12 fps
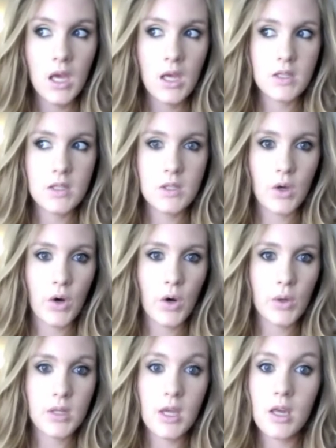
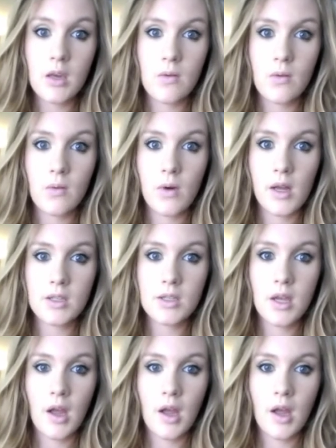So thank you for watching.